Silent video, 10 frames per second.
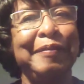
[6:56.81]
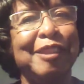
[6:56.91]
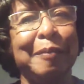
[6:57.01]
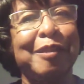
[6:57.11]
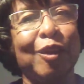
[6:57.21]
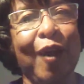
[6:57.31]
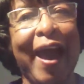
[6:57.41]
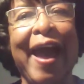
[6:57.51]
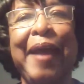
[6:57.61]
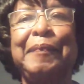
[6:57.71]

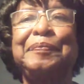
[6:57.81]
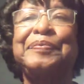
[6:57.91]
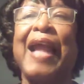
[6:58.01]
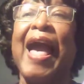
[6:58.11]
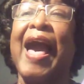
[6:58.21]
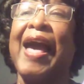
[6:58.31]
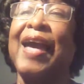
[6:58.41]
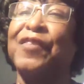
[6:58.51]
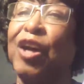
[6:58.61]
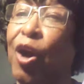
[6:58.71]
subscribe. I
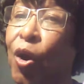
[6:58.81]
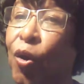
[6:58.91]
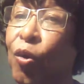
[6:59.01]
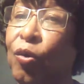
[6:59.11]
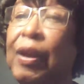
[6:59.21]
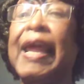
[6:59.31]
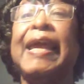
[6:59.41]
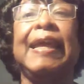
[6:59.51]
have a goal.